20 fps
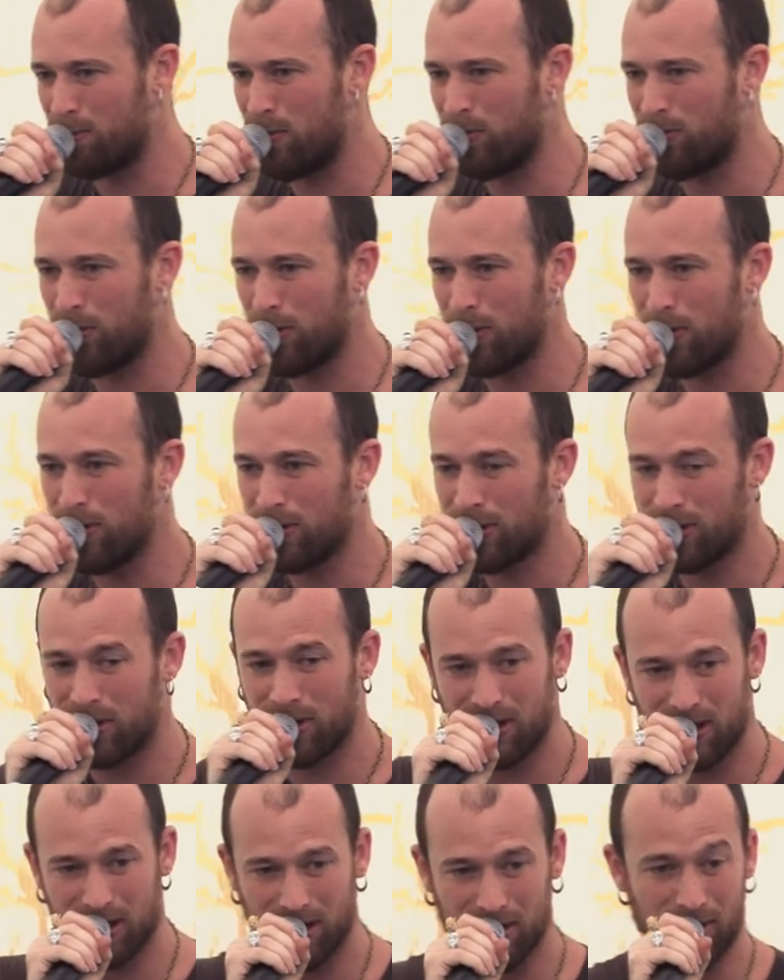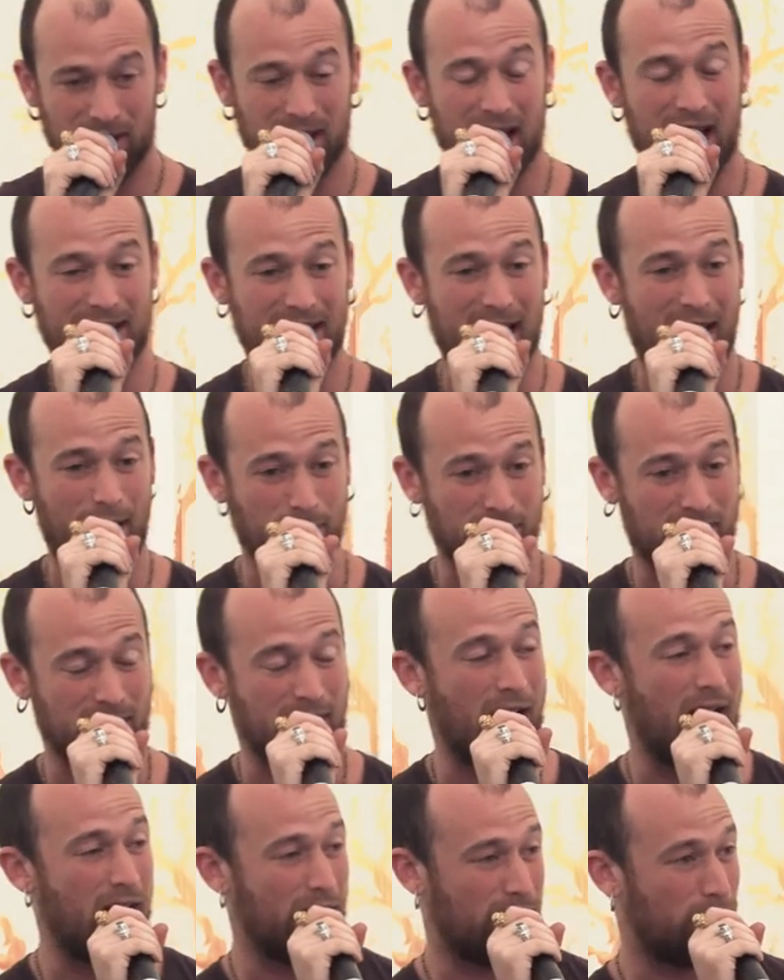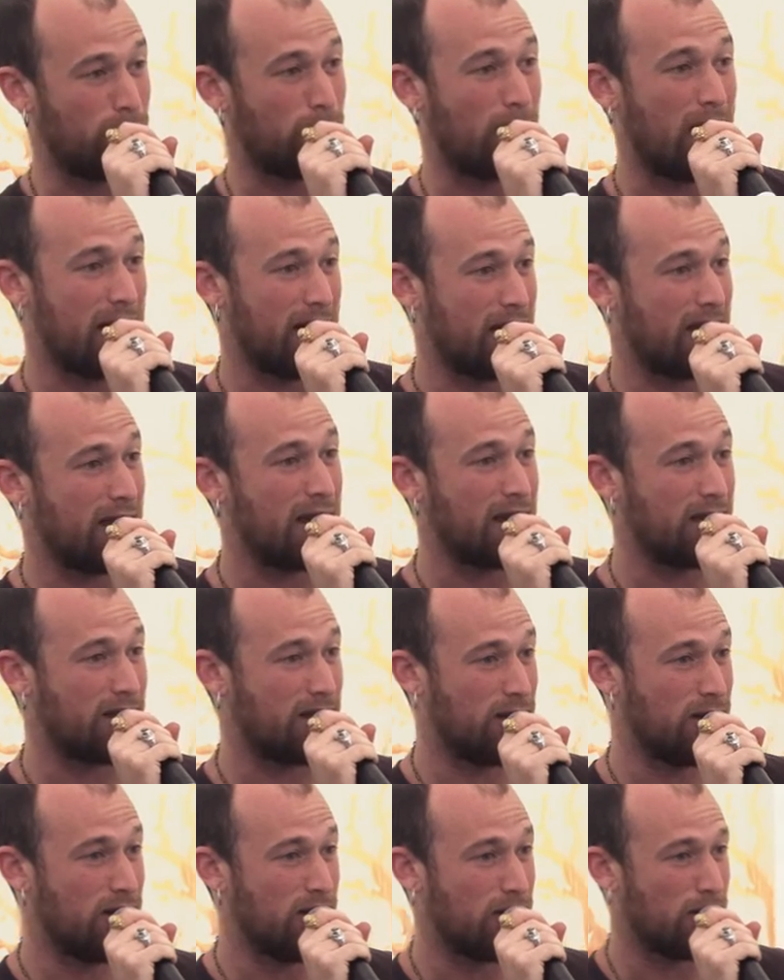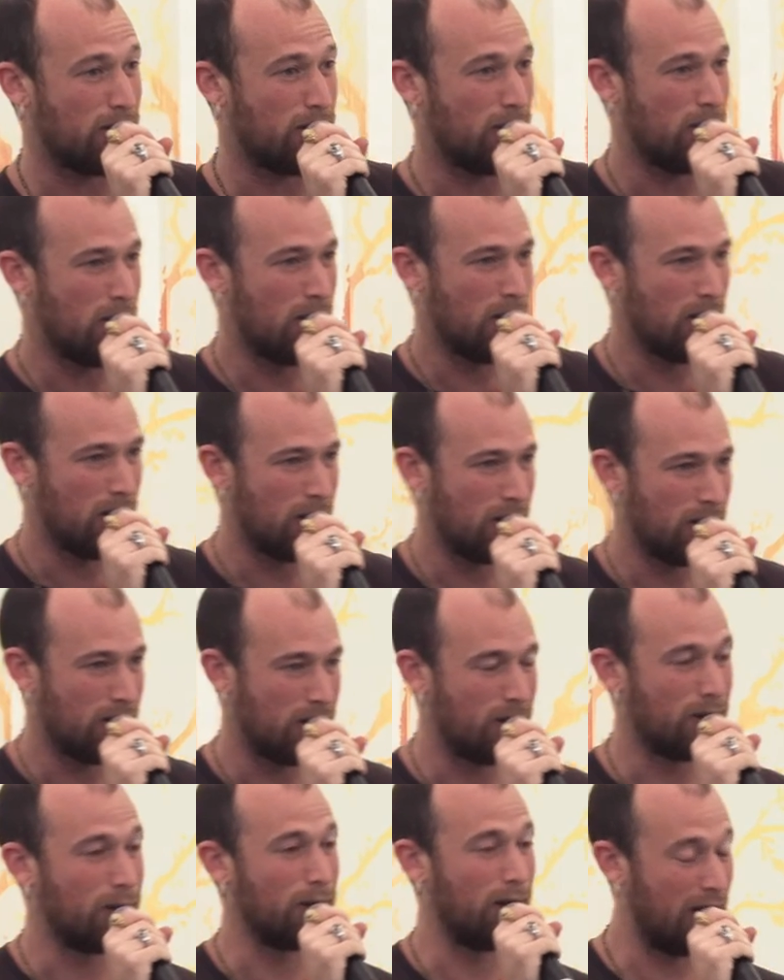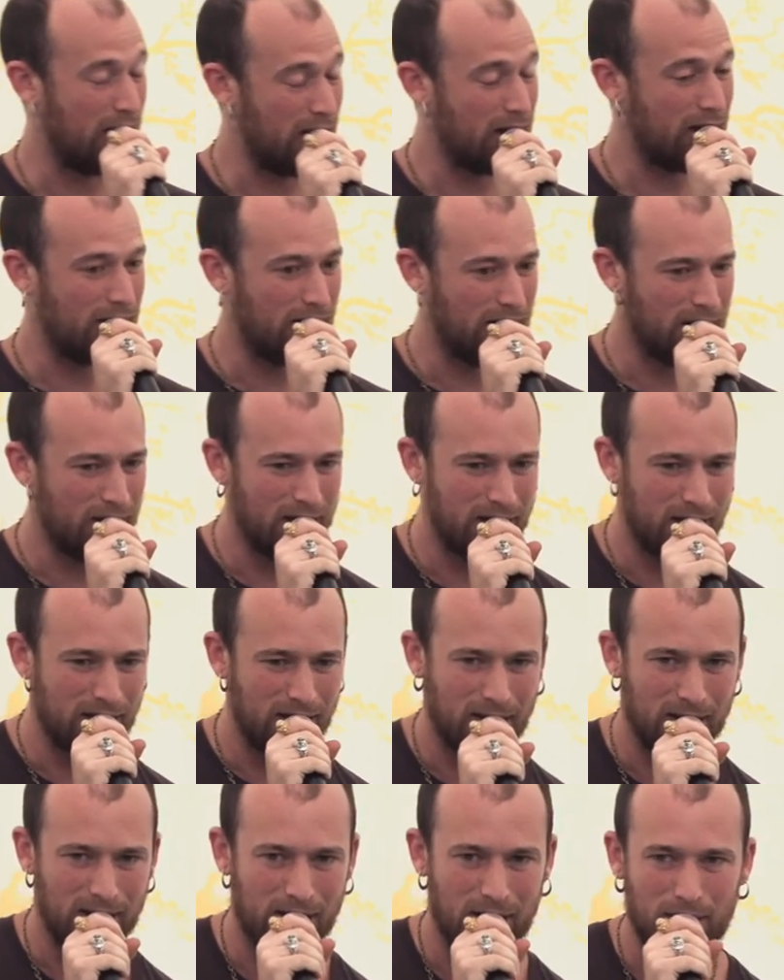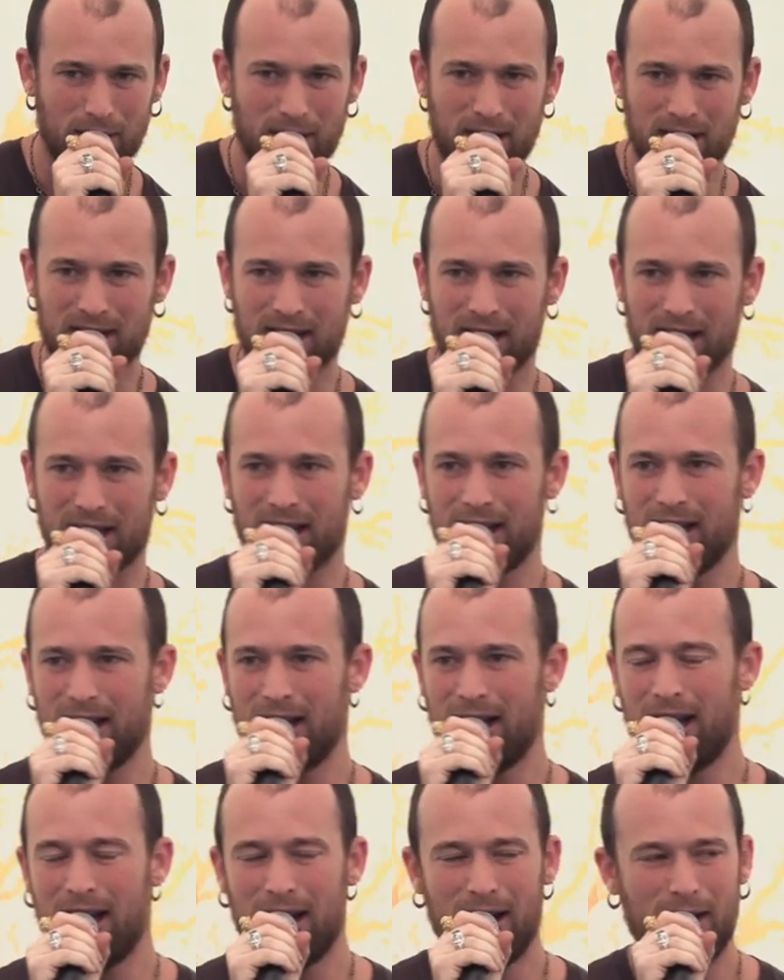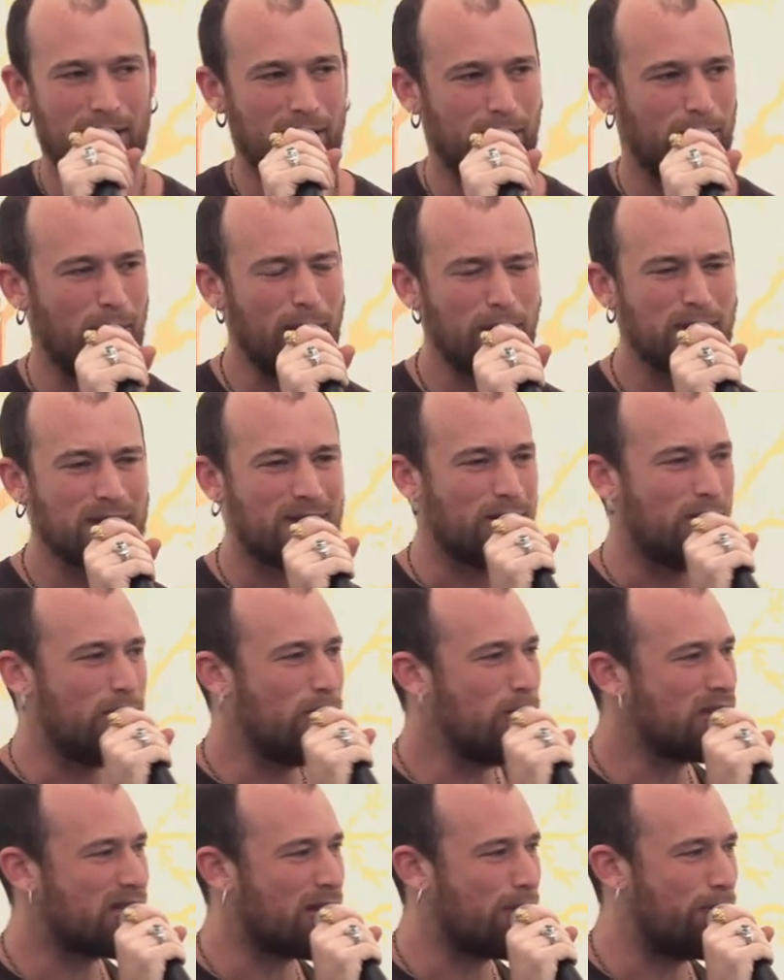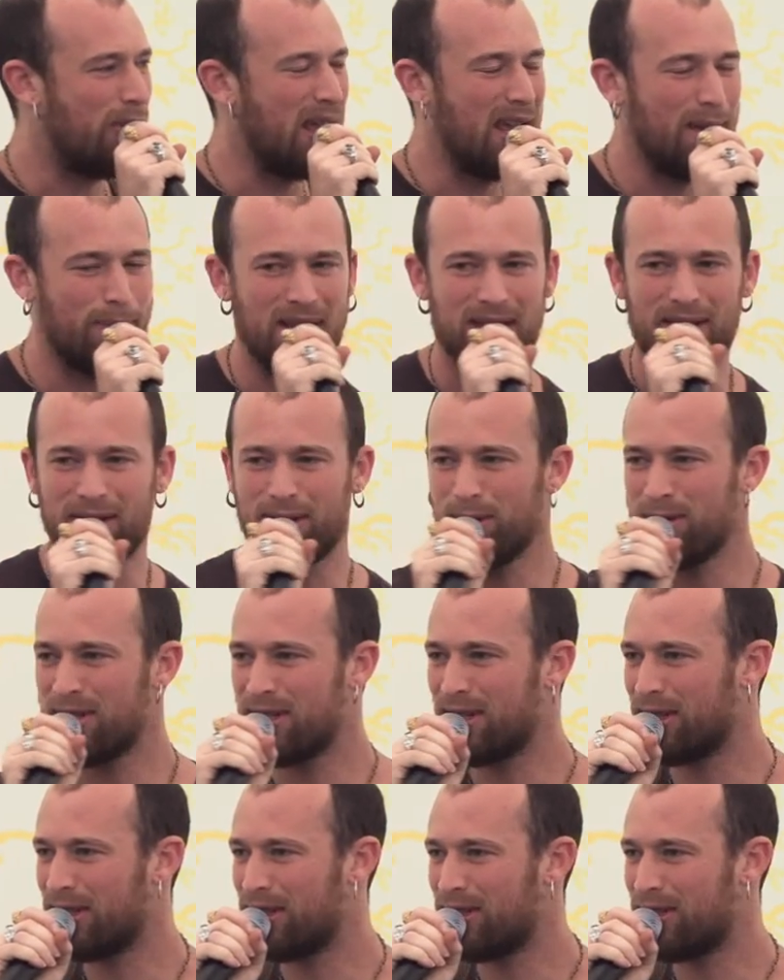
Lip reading: before you learn that was not the right thing to do, right? You know, and it's like Who was the baby? Who's the